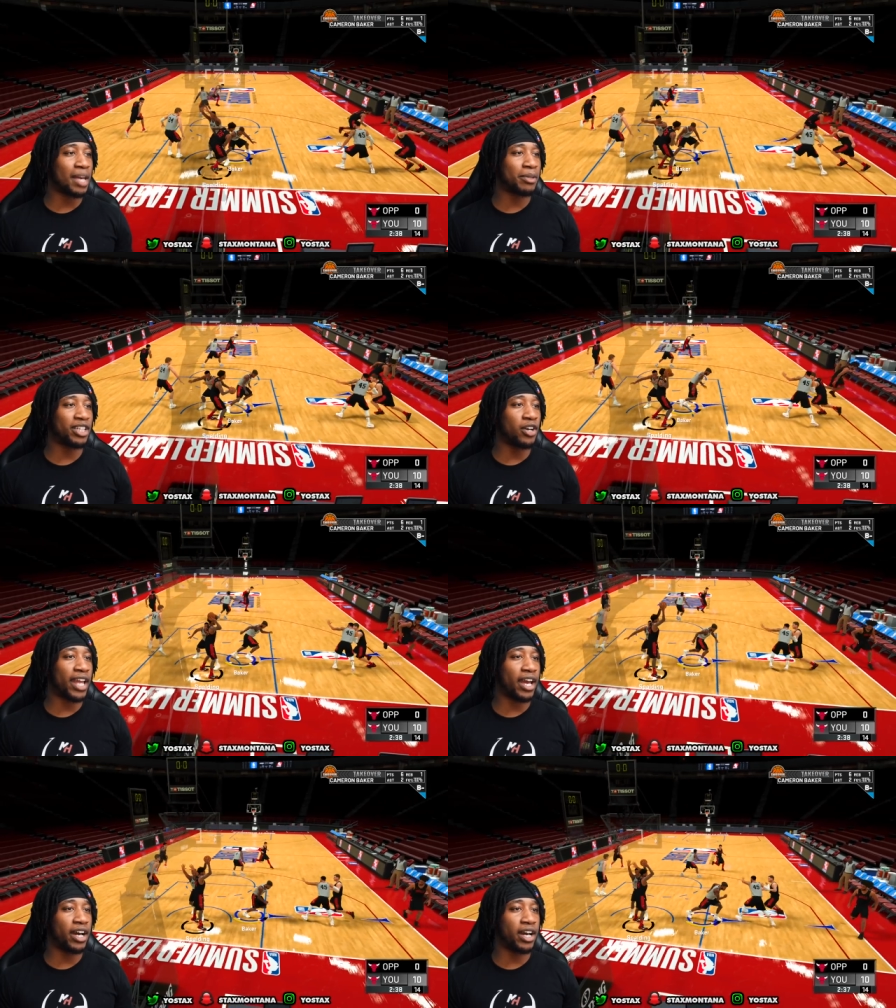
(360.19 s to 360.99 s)
let me know
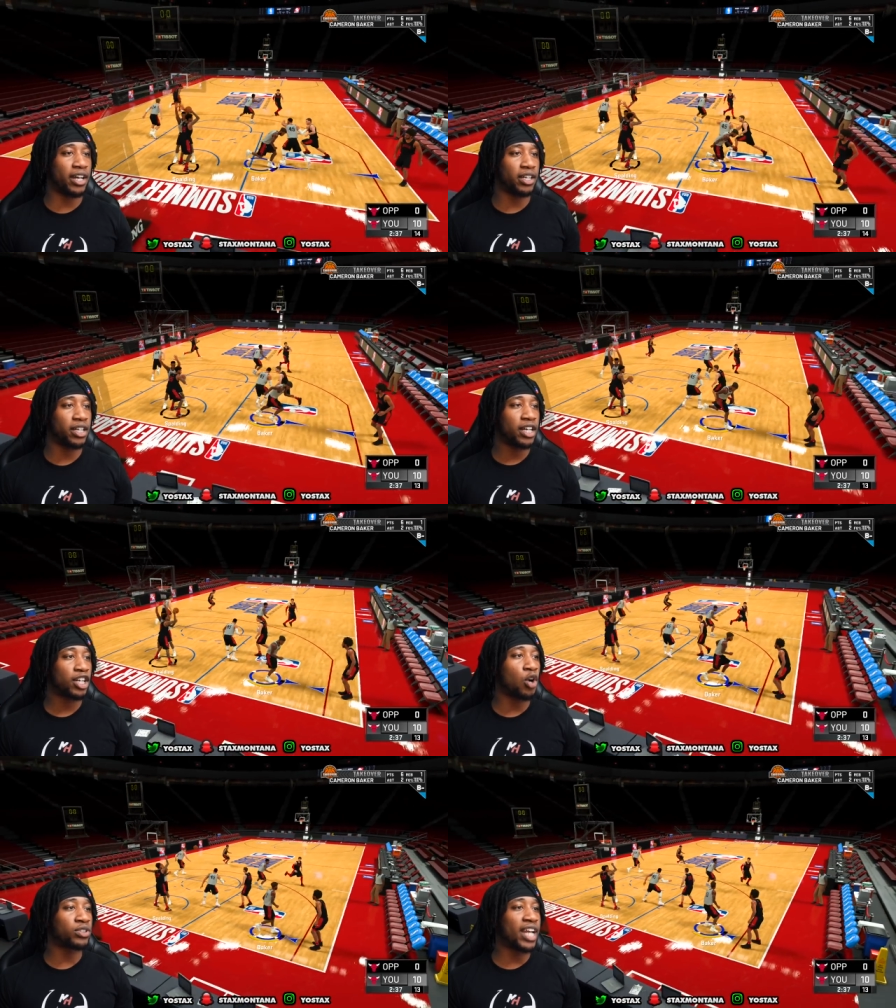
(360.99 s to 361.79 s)
that uh,
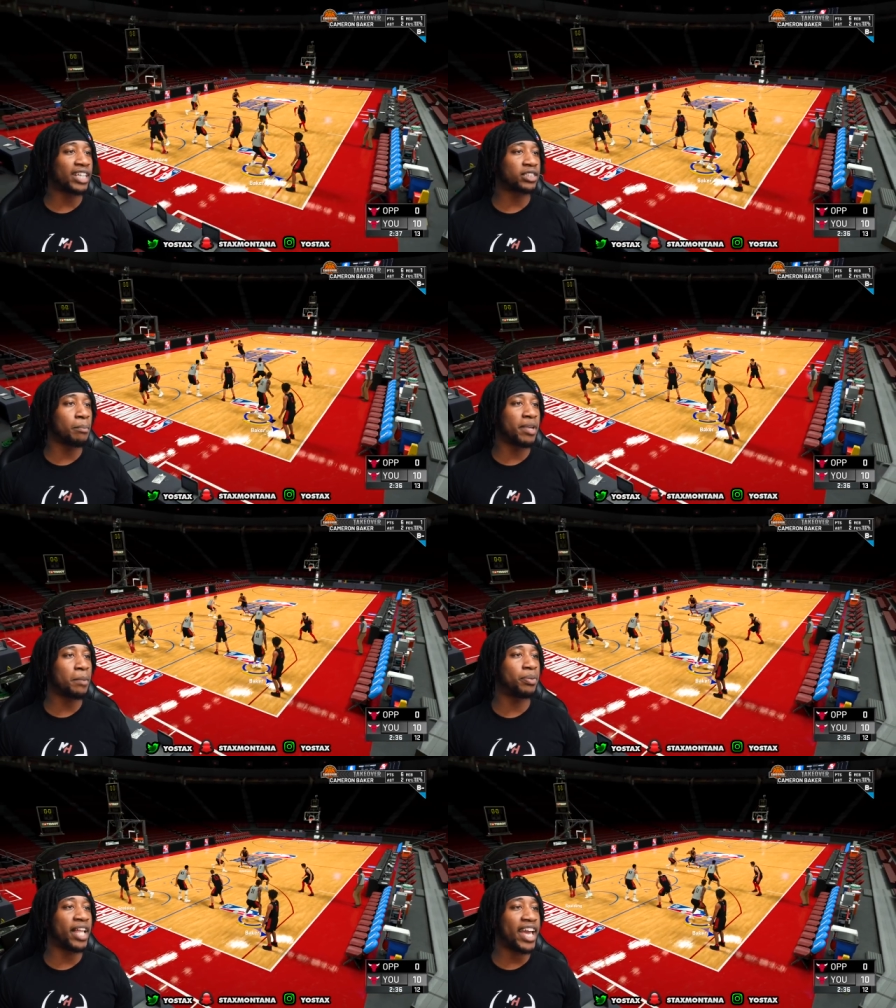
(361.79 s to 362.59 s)
coach got some
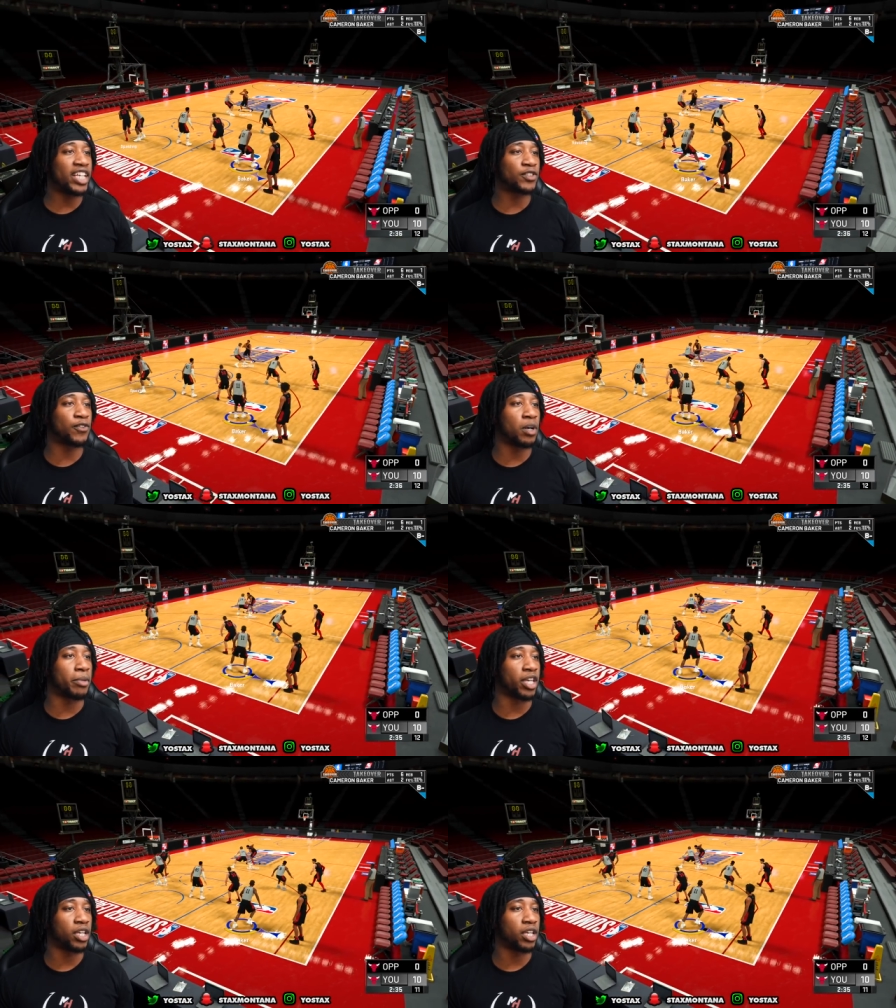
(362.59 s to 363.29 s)
big plans for me.